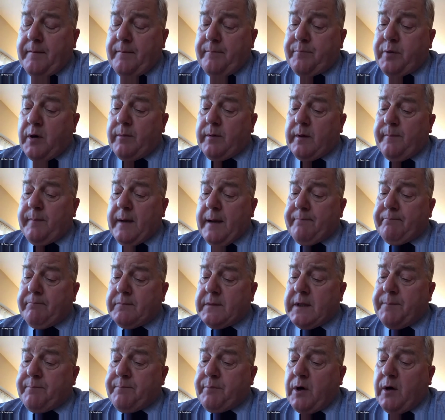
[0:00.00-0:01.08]
problem
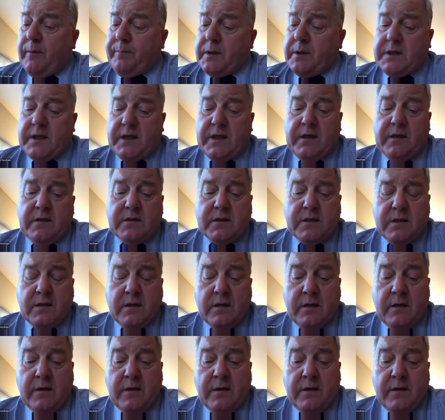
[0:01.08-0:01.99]
empty properties,